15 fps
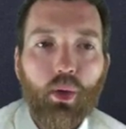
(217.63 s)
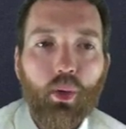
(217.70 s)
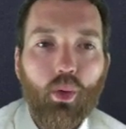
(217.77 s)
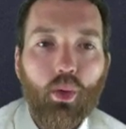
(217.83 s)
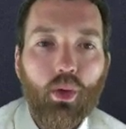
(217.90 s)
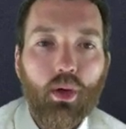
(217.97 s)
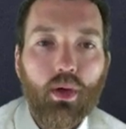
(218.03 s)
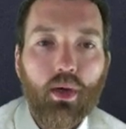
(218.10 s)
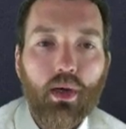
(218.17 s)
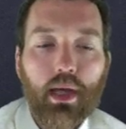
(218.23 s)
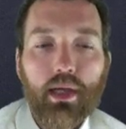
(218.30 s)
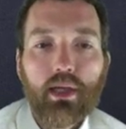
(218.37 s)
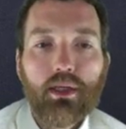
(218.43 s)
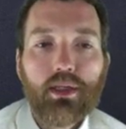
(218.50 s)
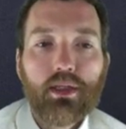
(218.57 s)
Or
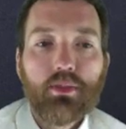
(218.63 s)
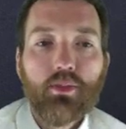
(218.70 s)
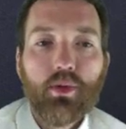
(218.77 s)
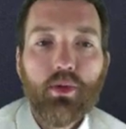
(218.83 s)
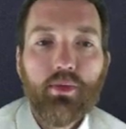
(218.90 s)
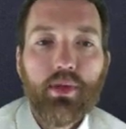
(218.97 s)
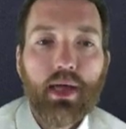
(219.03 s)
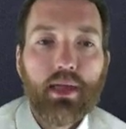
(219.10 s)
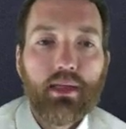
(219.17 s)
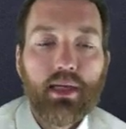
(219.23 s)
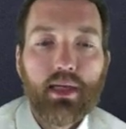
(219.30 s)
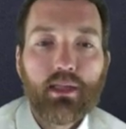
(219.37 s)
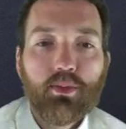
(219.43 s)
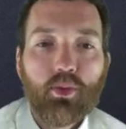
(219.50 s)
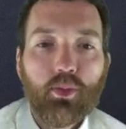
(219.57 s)
I could just move that
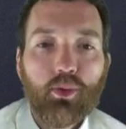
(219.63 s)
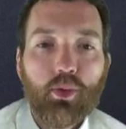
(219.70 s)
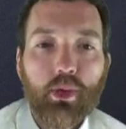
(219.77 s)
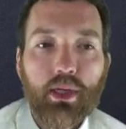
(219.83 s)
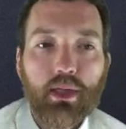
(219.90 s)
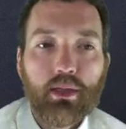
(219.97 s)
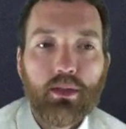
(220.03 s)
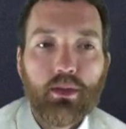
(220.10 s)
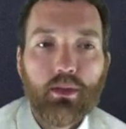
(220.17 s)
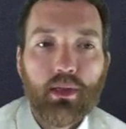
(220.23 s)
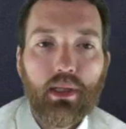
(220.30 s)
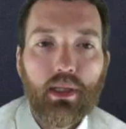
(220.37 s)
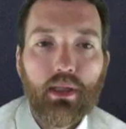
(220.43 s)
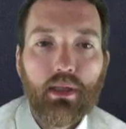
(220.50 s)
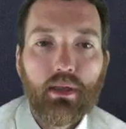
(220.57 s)
decimal point to
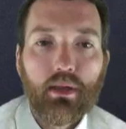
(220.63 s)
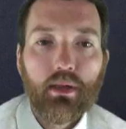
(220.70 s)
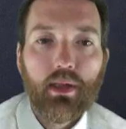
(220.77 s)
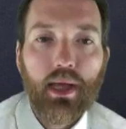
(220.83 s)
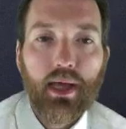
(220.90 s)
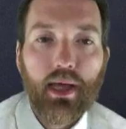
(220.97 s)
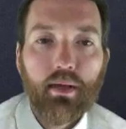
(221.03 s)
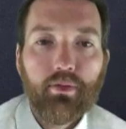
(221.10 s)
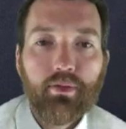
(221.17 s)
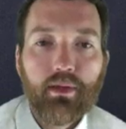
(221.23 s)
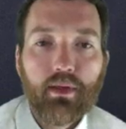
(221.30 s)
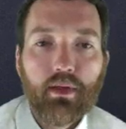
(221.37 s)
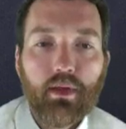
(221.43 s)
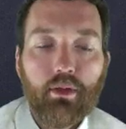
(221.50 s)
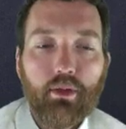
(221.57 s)
the left
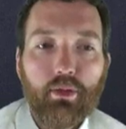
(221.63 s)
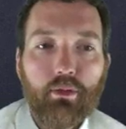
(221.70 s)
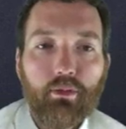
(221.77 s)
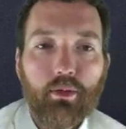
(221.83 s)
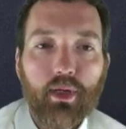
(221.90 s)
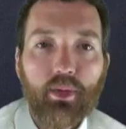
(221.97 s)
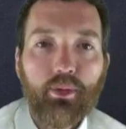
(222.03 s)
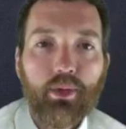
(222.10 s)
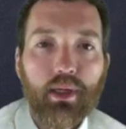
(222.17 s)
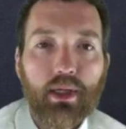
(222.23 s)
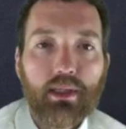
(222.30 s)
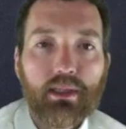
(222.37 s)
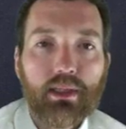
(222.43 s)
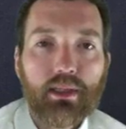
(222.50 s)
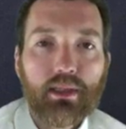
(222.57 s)
3
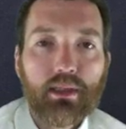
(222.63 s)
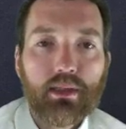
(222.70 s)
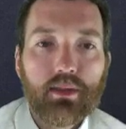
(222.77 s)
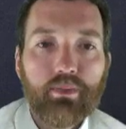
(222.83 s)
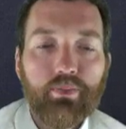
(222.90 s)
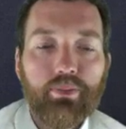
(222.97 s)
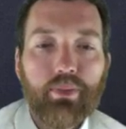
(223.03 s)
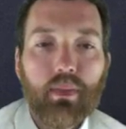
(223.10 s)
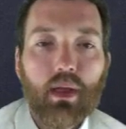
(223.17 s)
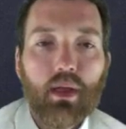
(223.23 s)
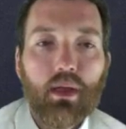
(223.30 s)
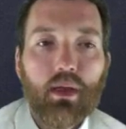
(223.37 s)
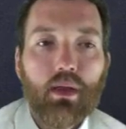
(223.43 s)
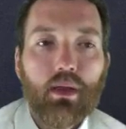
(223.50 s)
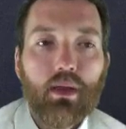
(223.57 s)
places
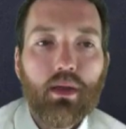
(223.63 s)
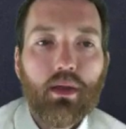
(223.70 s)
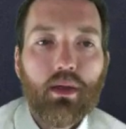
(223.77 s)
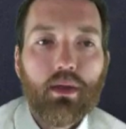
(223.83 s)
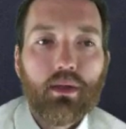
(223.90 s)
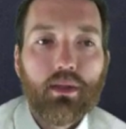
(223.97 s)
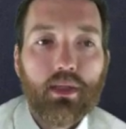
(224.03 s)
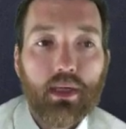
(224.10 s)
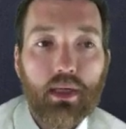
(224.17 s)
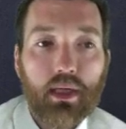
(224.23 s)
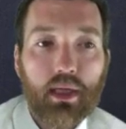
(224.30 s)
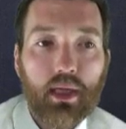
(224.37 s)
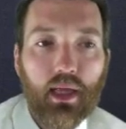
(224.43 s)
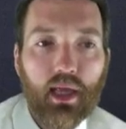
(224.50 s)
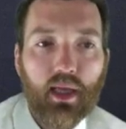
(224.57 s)
to
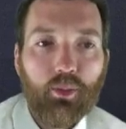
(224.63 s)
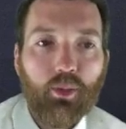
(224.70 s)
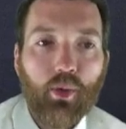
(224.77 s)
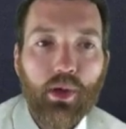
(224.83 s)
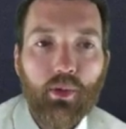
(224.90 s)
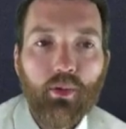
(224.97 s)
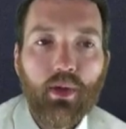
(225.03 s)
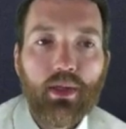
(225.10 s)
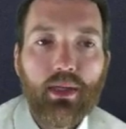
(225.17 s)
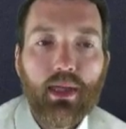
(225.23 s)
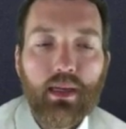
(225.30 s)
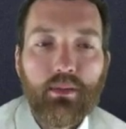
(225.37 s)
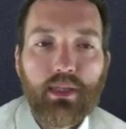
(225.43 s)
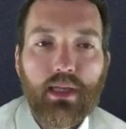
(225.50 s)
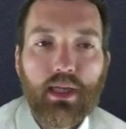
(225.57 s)
get 8.1
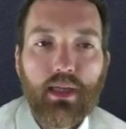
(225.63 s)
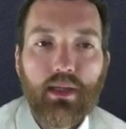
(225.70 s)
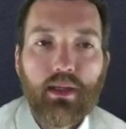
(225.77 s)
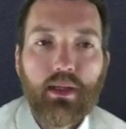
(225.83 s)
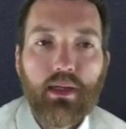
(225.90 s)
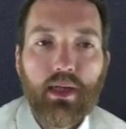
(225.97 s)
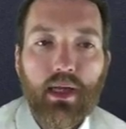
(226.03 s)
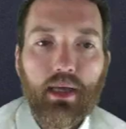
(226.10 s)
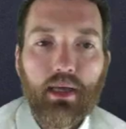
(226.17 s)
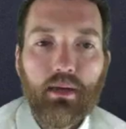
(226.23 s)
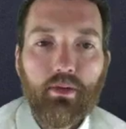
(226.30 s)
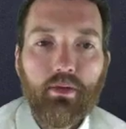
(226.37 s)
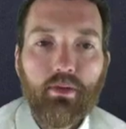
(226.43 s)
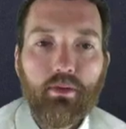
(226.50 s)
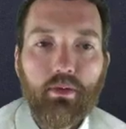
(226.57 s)
times 10 to the
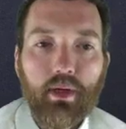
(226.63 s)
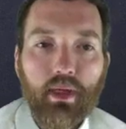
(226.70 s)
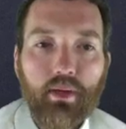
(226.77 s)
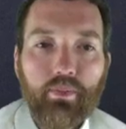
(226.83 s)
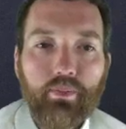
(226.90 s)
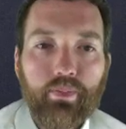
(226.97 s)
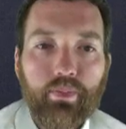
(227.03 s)
negative 3.